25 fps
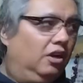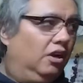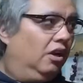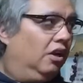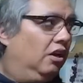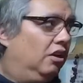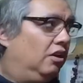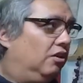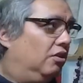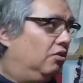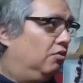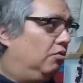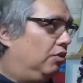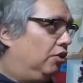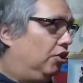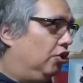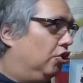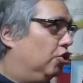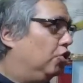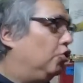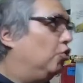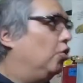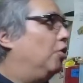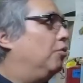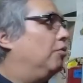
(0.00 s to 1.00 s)
you know, what you're
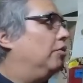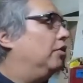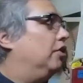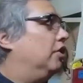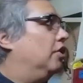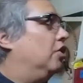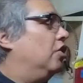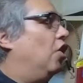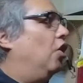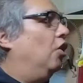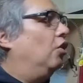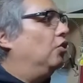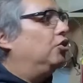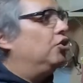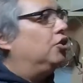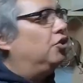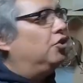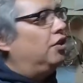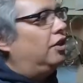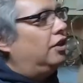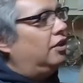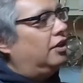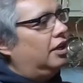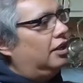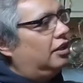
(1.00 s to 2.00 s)
doing with the culture
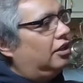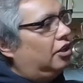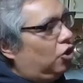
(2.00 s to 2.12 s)
and the